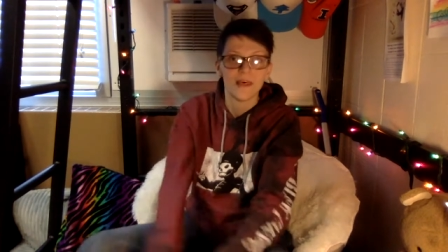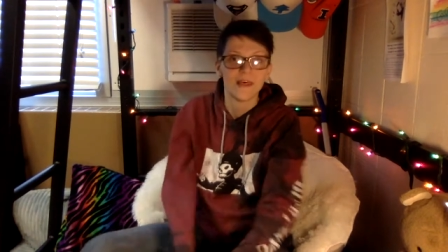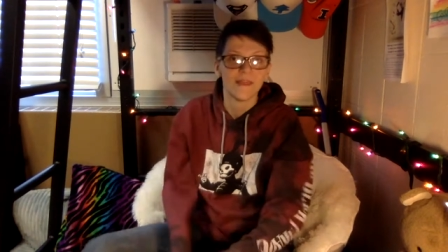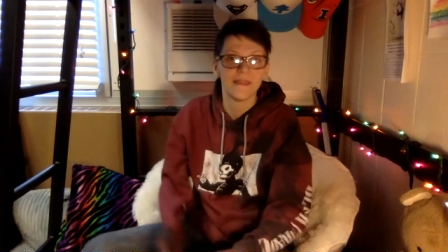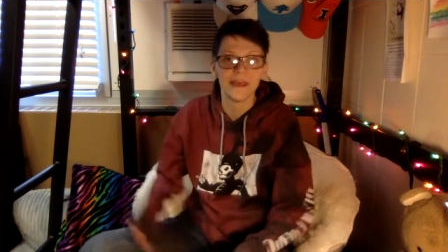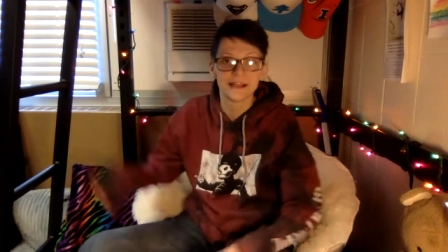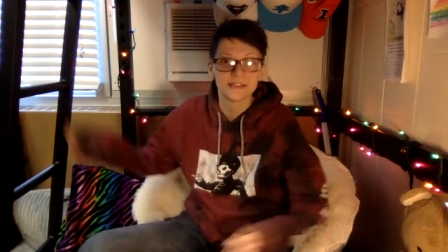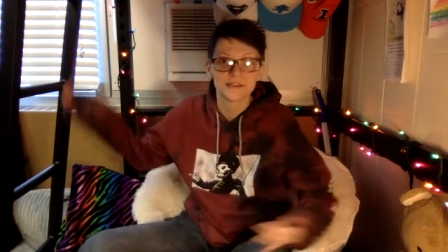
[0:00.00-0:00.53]

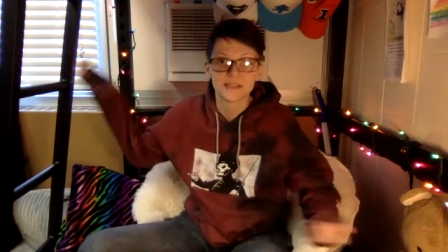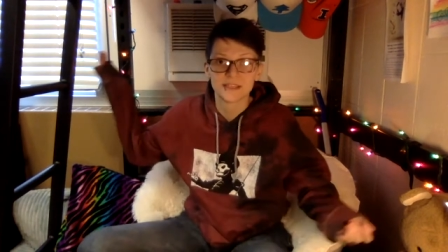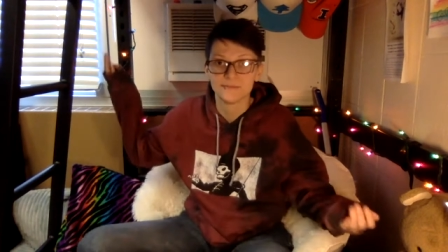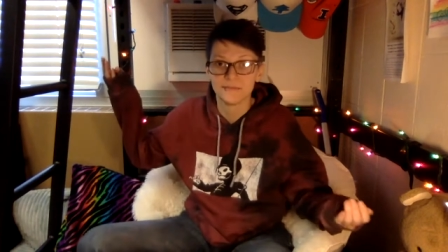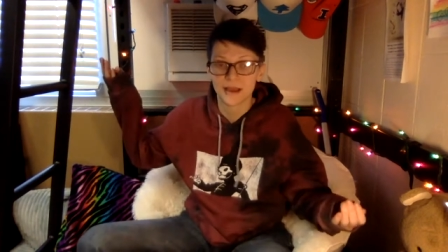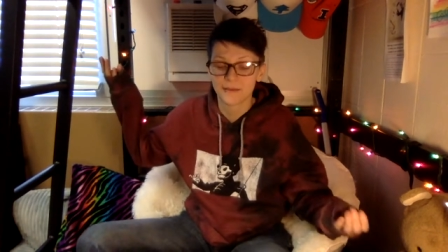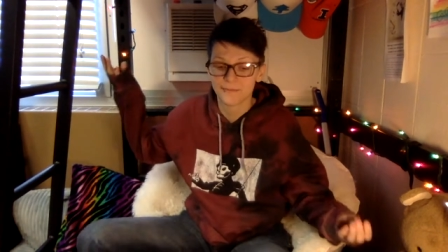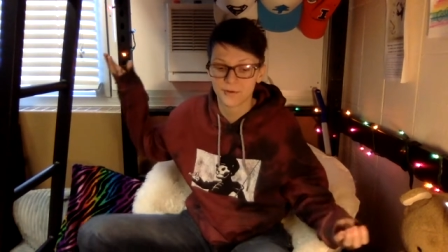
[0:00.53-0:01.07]
that's what's
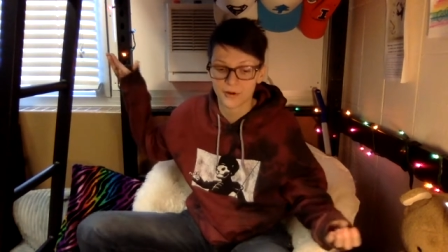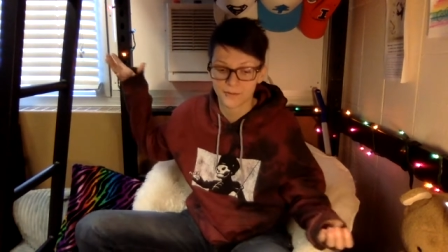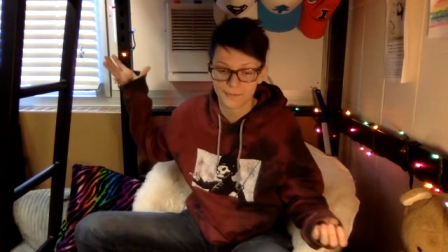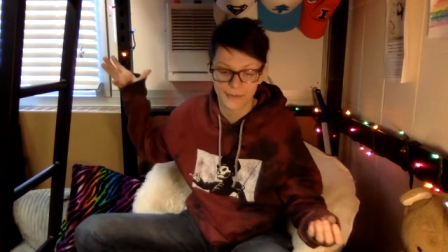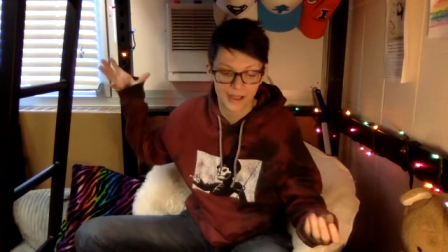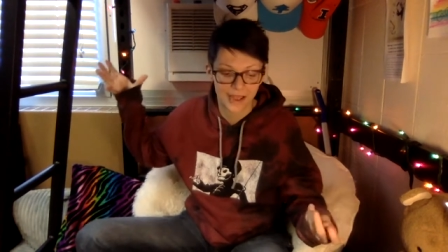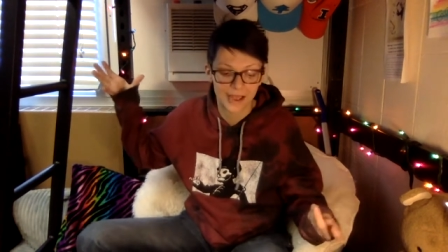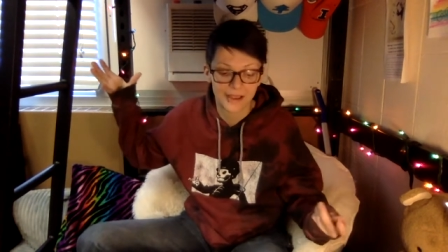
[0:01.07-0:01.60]
in my book
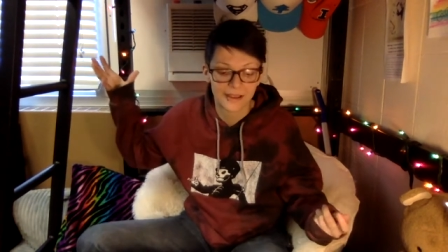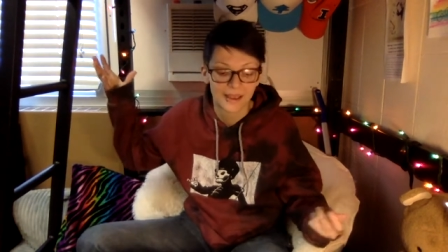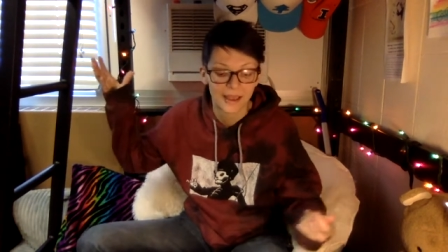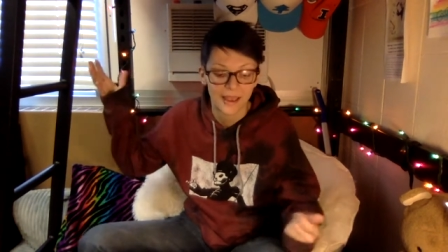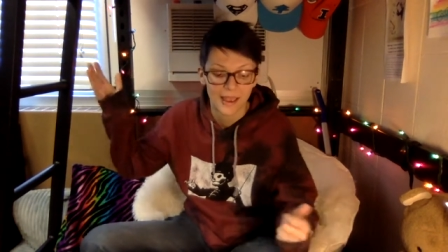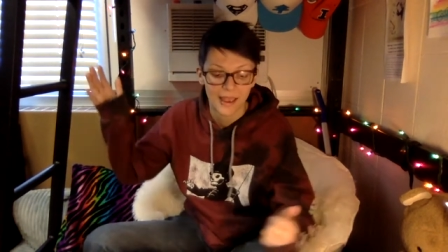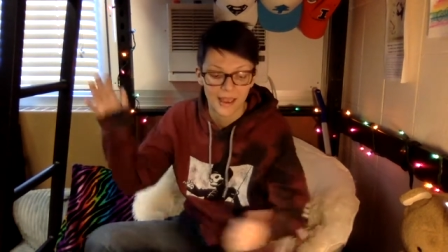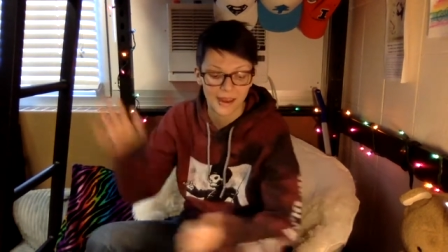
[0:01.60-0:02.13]
bag,
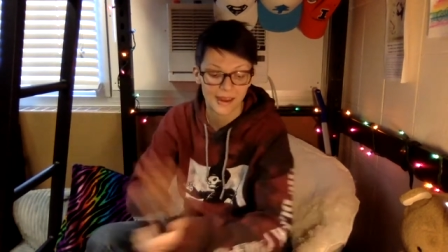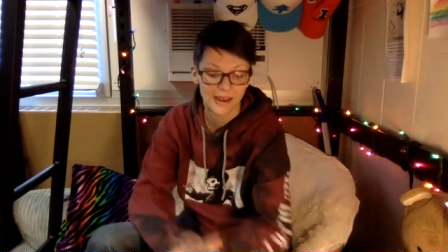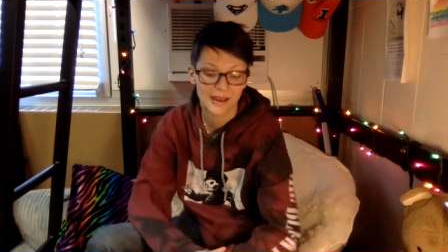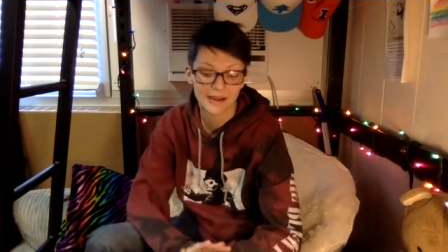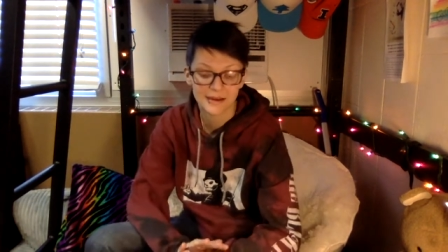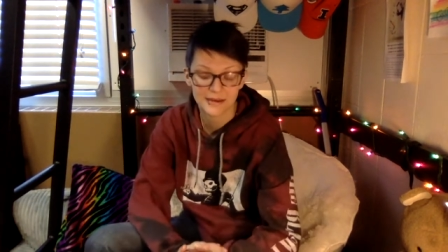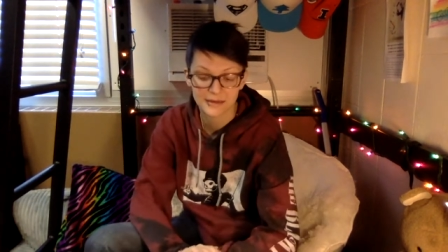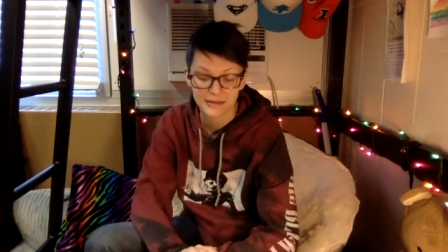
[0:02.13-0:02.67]

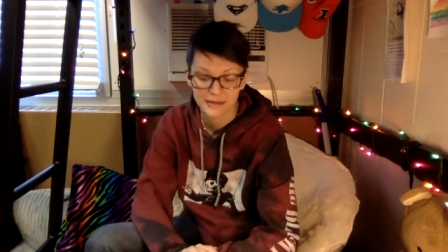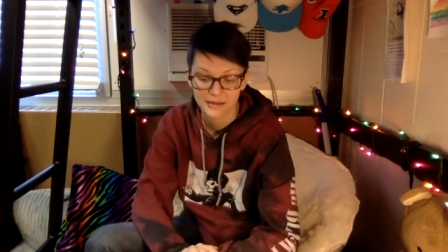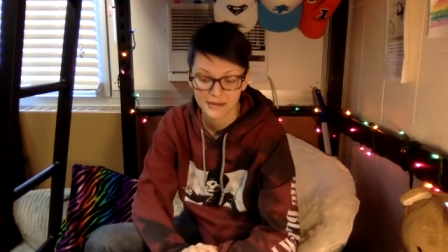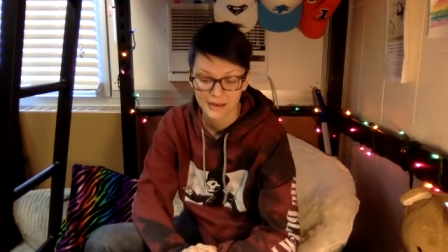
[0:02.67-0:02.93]
and